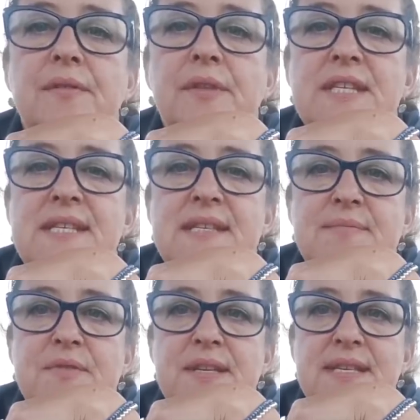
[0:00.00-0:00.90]
This
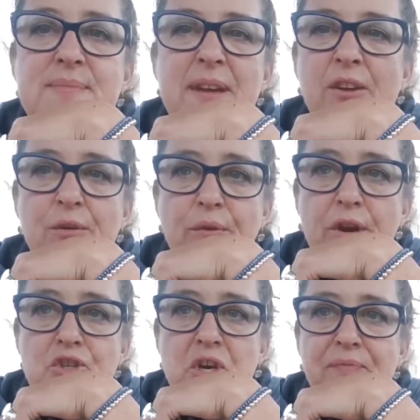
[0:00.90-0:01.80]
is me on a
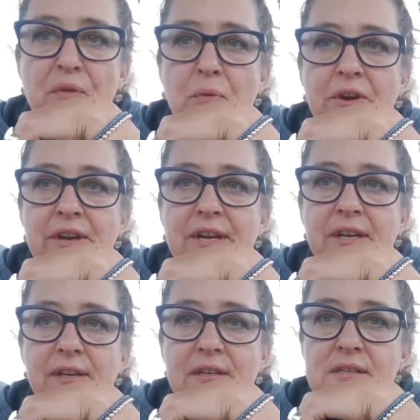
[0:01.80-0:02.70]
road trip for work,
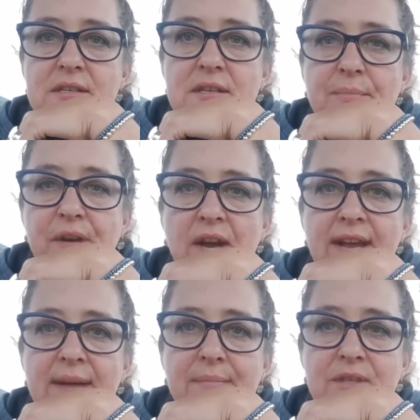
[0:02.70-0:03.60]
but I
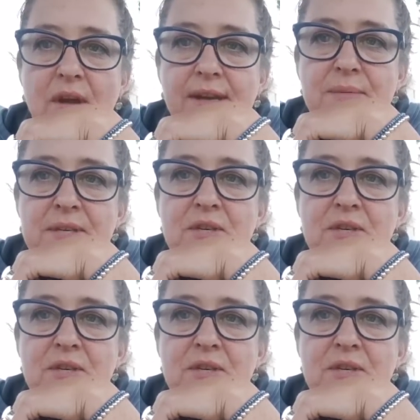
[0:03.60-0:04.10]
am going to be